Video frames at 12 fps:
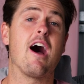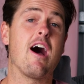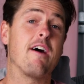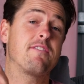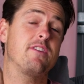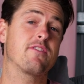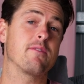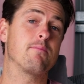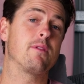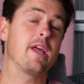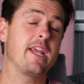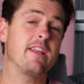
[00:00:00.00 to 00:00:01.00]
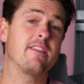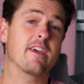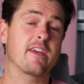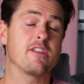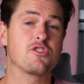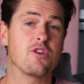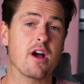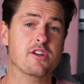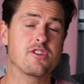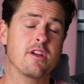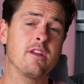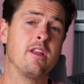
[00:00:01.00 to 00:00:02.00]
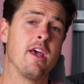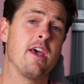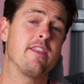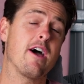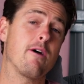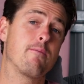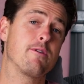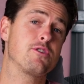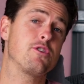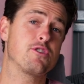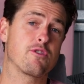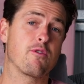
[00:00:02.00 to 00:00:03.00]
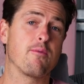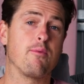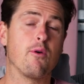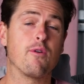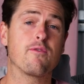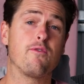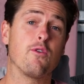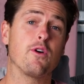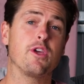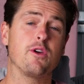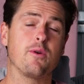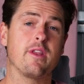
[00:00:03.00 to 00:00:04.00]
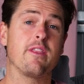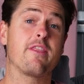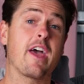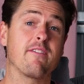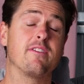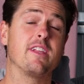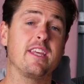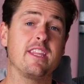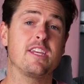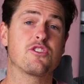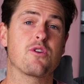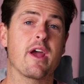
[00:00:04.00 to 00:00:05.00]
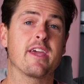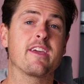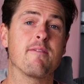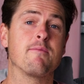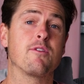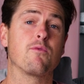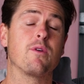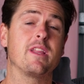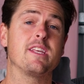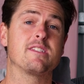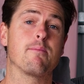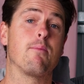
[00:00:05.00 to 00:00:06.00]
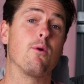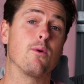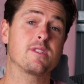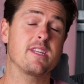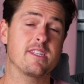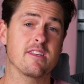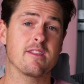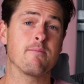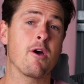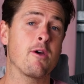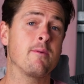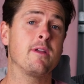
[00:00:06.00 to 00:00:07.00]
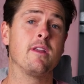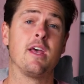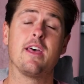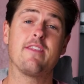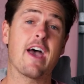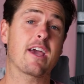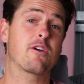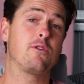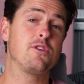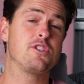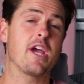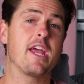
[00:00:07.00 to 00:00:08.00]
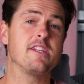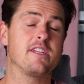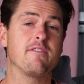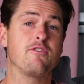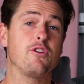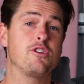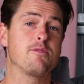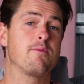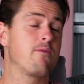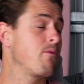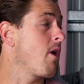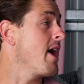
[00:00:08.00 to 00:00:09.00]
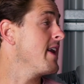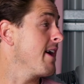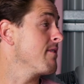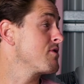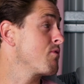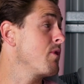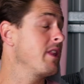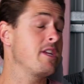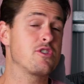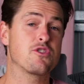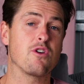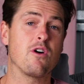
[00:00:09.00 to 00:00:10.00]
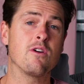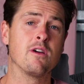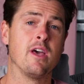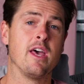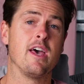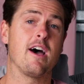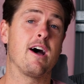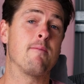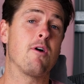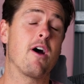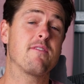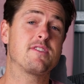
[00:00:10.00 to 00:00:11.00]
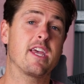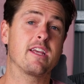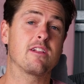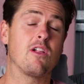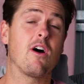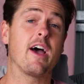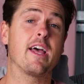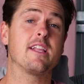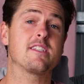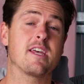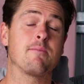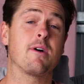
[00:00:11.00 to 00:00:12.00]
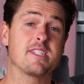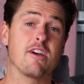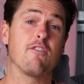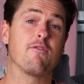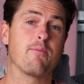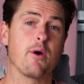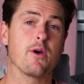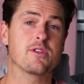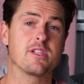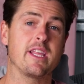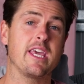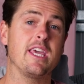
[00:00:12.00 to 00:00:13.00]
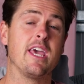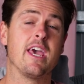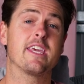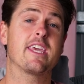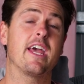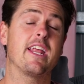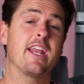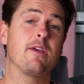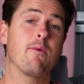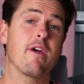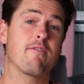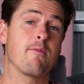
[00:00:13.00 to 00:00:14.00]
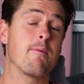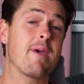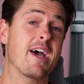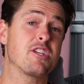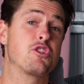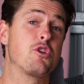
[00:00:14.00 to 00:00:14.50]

after you've completed the construction, they'll produce a report for you, and thankfully the Australian government really supports this at the moment. That could change in the future, but right now it's really strong. I've seen clients and myself personally get anywhere from about